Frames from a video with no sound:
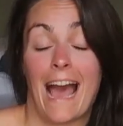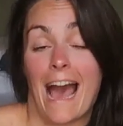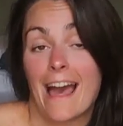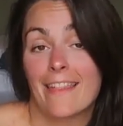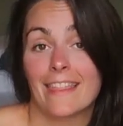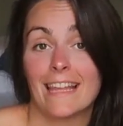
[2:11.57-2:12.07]

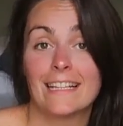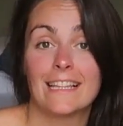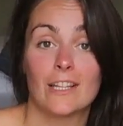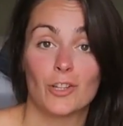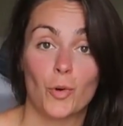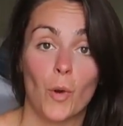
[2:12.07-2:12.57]
I think
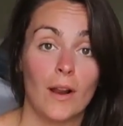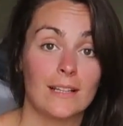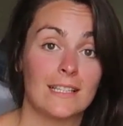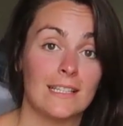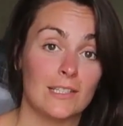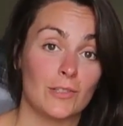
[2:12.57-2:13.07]
that the
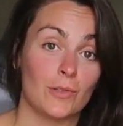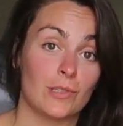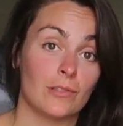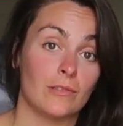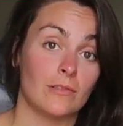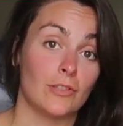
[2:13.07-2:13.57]
quality is
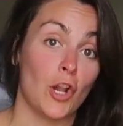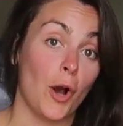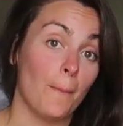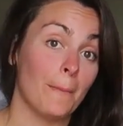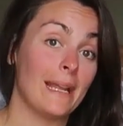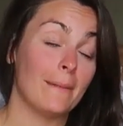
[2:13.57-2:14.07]
also
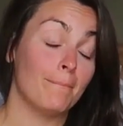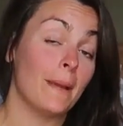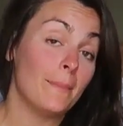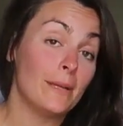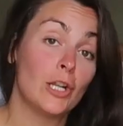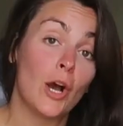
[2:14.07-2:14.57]
not
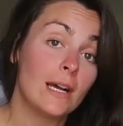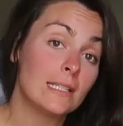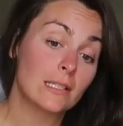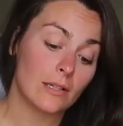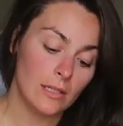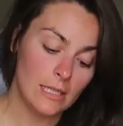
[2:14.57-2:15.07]
maybe not
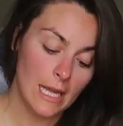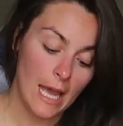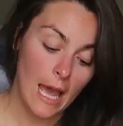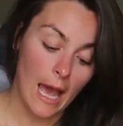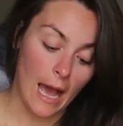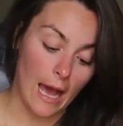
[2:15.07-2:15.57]
as good,
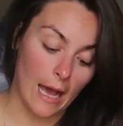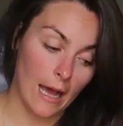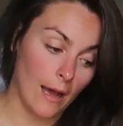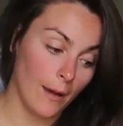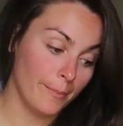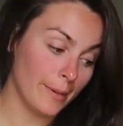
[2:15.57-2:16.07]

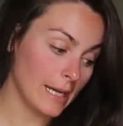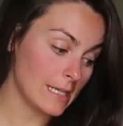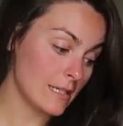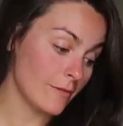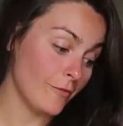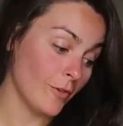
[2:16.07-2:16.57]

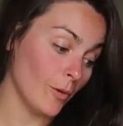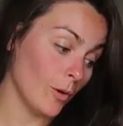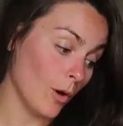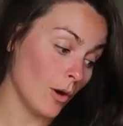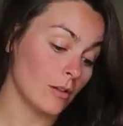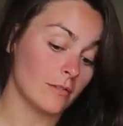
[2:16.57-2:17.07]
but
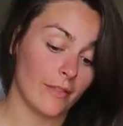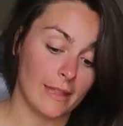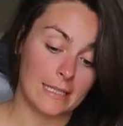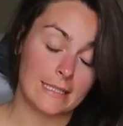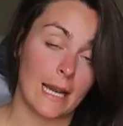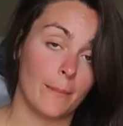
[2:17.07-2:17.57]
for all of the
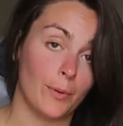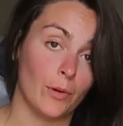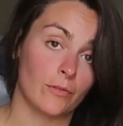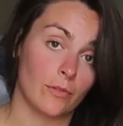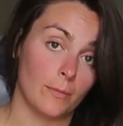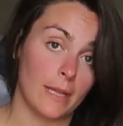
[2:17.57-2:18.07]
things that I
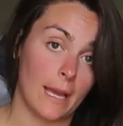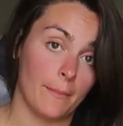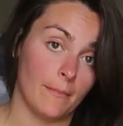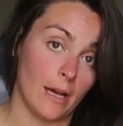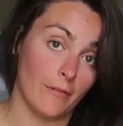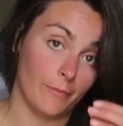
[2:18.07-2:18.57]
bought from
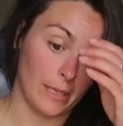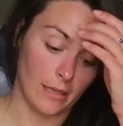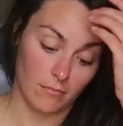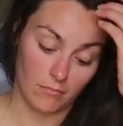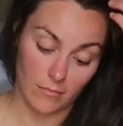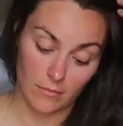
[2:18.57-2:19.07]
them, I've
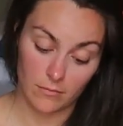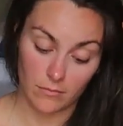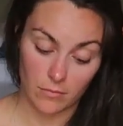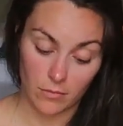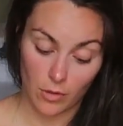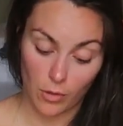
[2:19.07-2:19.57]
been
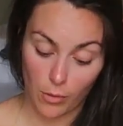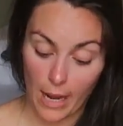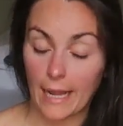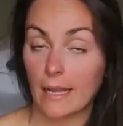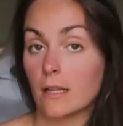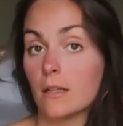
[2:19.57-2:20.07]

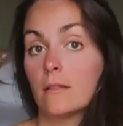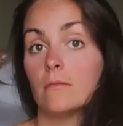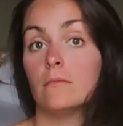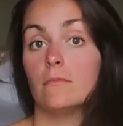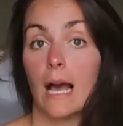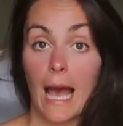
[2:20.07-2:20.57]
quite
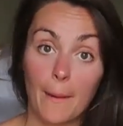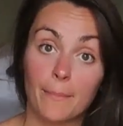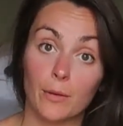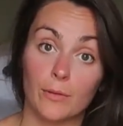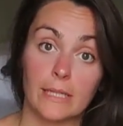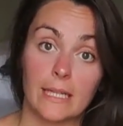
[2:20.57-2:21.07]

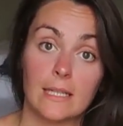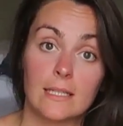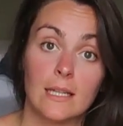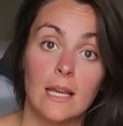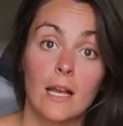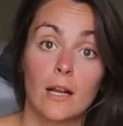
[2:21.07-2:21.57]
happy with it,